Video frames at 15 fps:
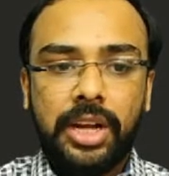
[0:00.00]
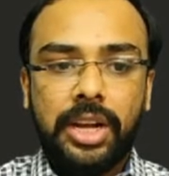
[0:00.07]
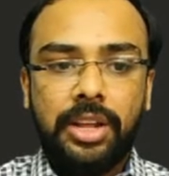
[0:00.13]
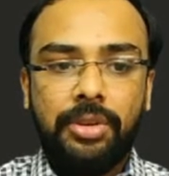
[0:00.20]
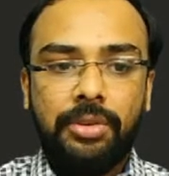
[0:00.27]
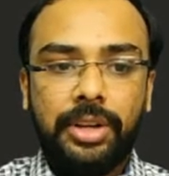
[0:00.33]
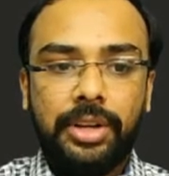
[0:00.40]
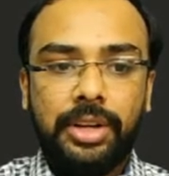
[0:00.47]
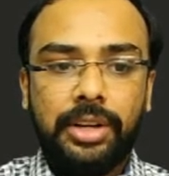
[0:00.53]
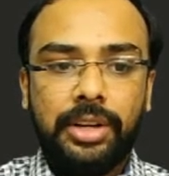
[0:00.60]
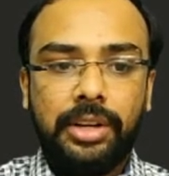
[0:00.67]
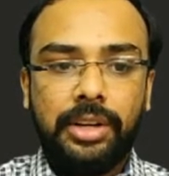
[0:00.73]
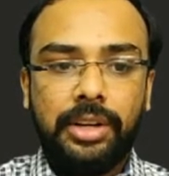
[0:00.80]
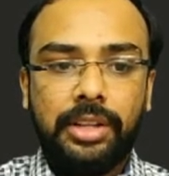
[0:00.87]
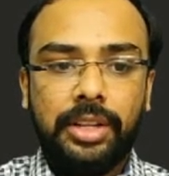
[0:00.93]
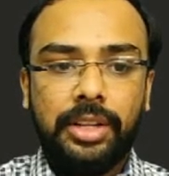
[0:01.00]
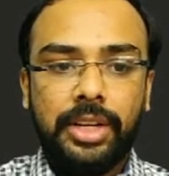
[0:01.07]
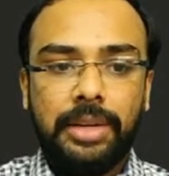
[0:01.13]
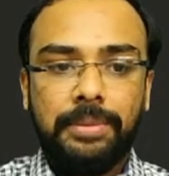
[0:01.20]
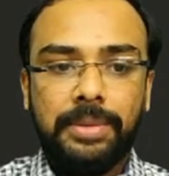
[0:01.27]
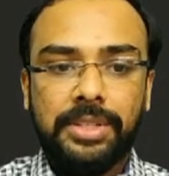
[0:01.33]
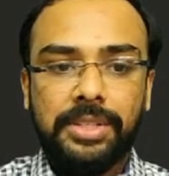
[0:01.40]
I have created, the
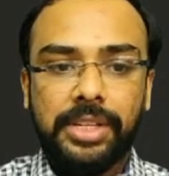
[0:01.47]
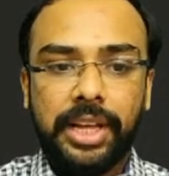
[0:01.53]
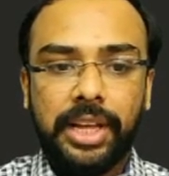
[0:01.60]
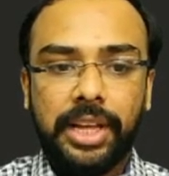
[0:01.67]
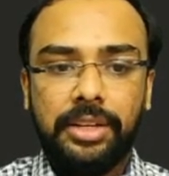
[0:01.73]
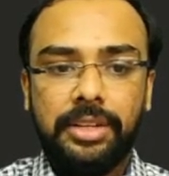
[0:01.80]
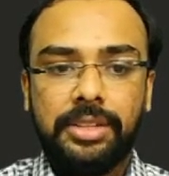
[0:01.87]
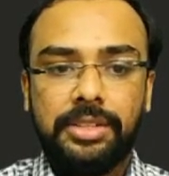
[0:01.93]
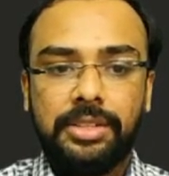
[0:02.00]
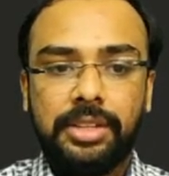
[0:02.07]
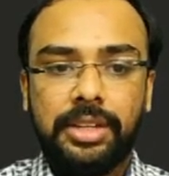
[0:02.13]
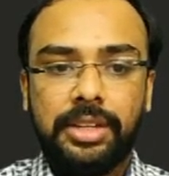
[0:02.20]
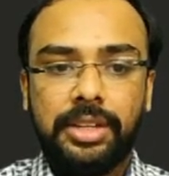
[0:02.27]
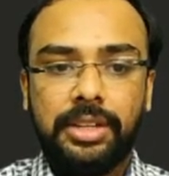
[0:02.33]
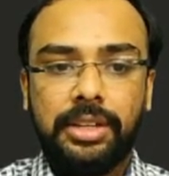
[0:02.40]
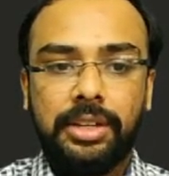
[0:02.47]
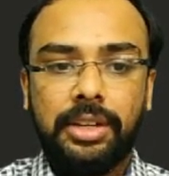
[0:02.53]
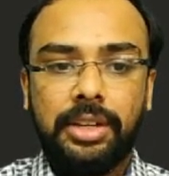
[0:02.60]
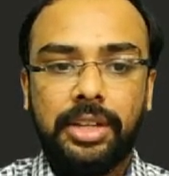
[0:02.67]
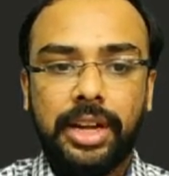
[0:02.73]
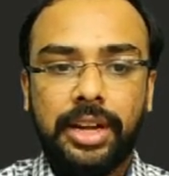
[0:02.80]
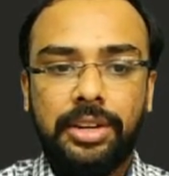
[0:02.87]
name is Harris,
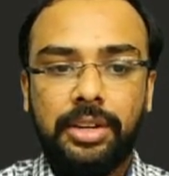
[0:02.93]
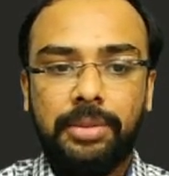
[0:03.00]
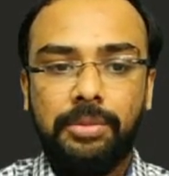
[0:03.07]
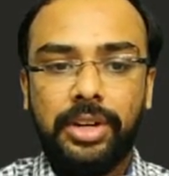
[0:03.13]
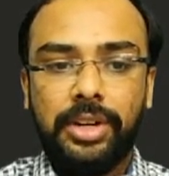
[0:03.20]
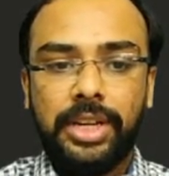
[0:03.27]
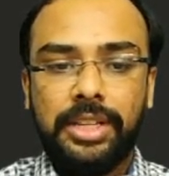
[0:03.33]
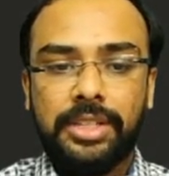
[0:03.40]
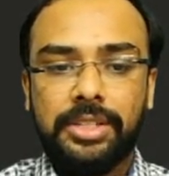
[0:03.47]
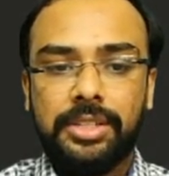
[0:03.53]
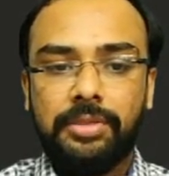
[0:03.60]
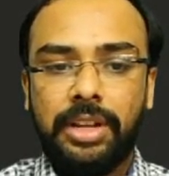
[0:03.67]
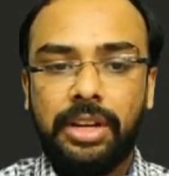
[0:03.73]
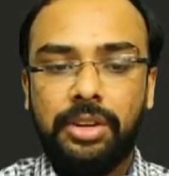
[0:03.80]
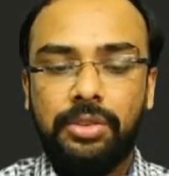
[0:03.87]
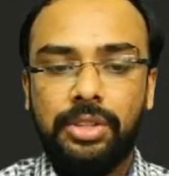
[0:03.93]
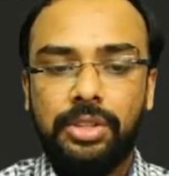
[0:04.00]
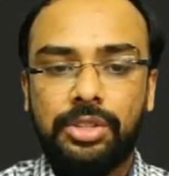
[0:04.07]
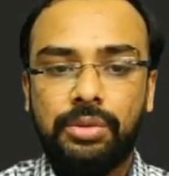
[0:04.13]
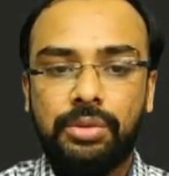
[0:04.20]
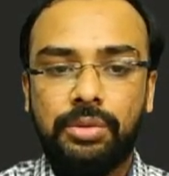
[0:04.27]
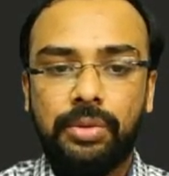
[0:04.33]
the attribute test value
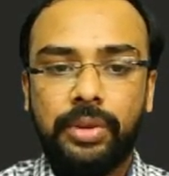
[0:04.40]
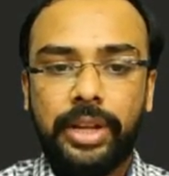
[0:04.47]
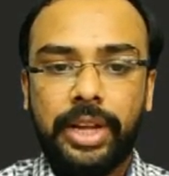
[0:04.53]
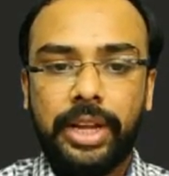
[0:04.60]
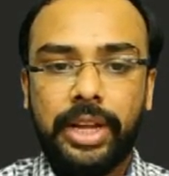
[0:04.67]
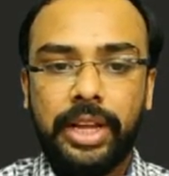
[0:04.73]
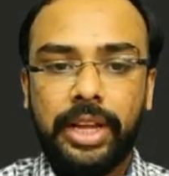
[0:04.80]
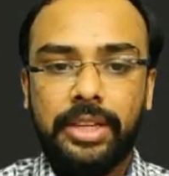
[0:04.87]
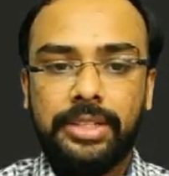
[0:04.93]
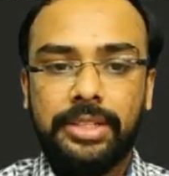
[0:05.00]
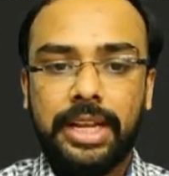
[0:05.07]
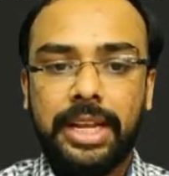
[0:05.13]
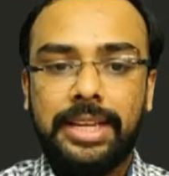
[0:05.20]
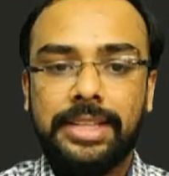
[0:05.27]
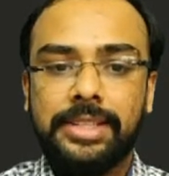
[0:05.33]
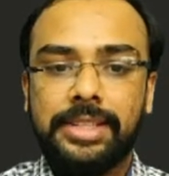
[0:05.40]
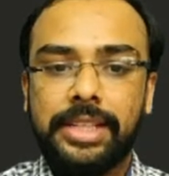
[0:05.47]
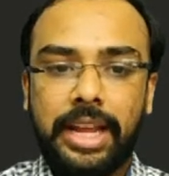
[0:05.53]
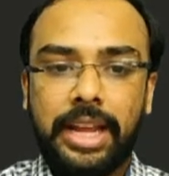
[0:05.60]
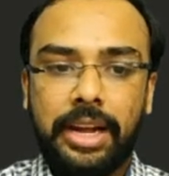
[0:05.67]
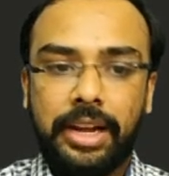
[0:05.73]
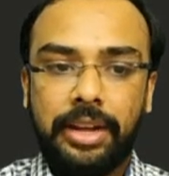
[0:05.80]
is 2 and Harris likes
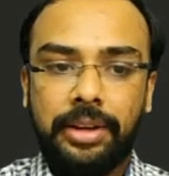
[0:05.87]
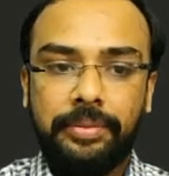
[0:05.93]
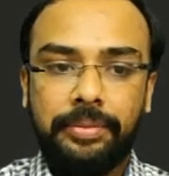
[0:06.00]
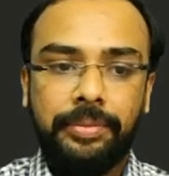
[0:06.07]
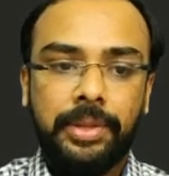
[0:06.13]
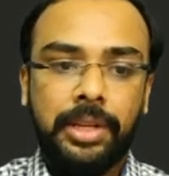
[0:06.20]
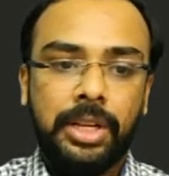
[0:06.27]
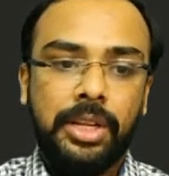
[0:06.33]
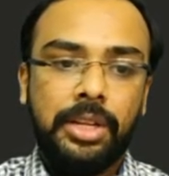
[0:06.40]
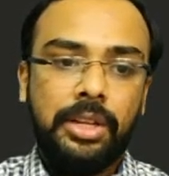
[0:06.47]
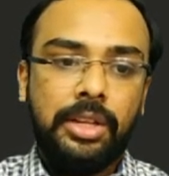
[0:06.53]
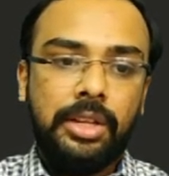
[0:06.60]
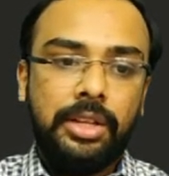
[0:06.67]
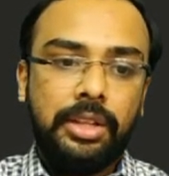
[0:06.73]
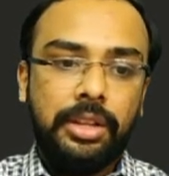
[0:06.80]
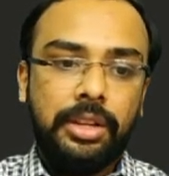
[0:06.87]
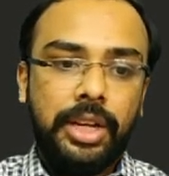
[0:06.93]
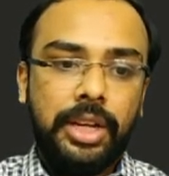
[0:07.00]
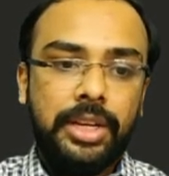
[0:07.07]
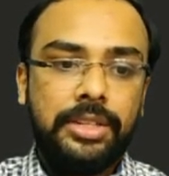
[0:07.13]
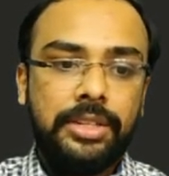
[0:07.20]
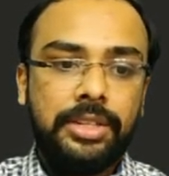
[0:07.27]
LA. The
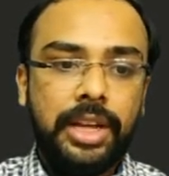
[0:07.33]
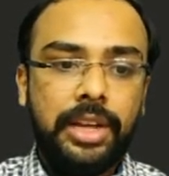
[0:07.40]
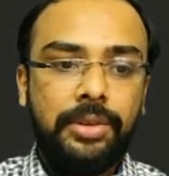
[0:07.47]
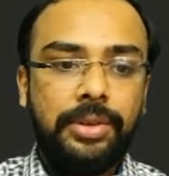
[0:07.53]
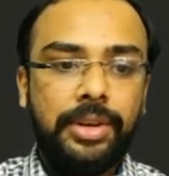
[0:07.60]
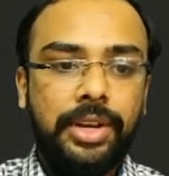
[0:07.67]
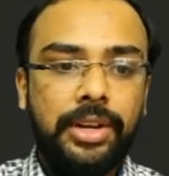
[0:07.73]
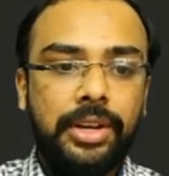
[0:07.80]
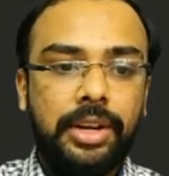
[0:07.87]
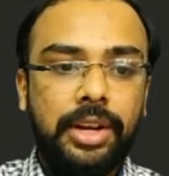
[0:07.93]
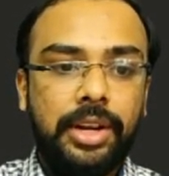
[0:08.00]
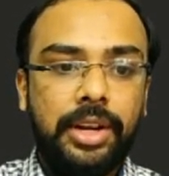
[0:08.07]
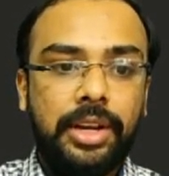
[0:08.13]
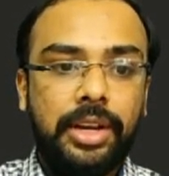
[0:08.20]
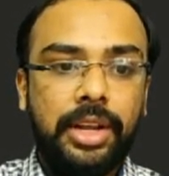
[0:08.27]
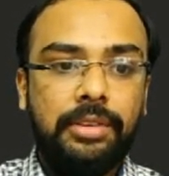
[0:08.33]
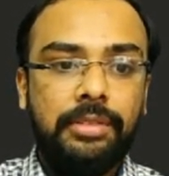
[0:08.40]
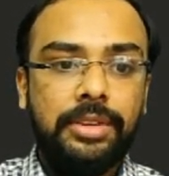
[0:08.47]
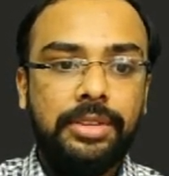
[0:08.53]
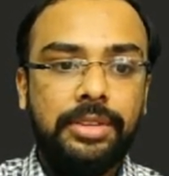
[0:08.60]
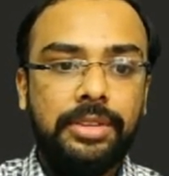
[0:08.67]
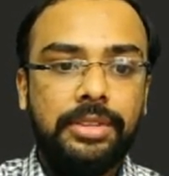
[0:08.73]
next I have created a tag
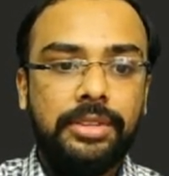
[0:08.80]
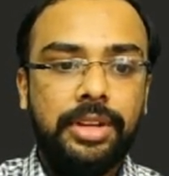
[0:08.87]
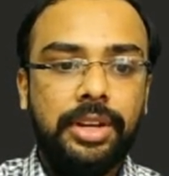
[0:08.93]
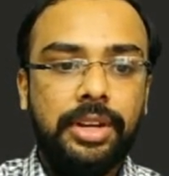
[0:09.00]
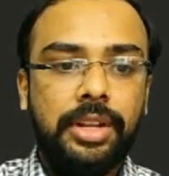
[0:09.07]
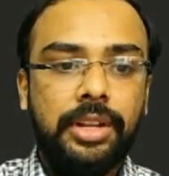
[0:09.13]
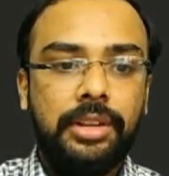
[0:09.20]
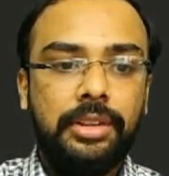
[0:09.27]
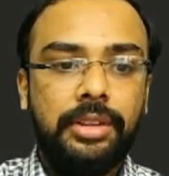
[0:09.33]
which is data,